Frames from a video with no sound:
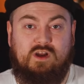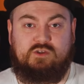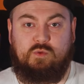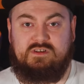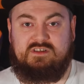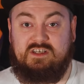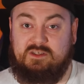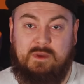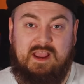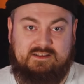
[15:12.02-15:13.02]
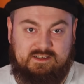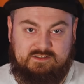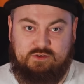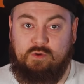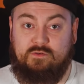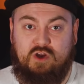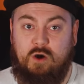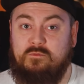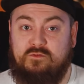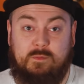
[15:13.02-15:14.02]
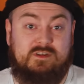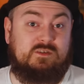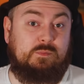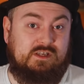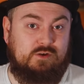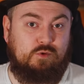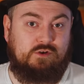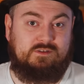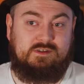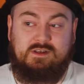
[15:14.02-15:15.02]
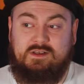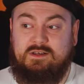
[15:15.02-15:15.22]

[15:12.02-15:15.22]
which was suspected to have come from a spear wound.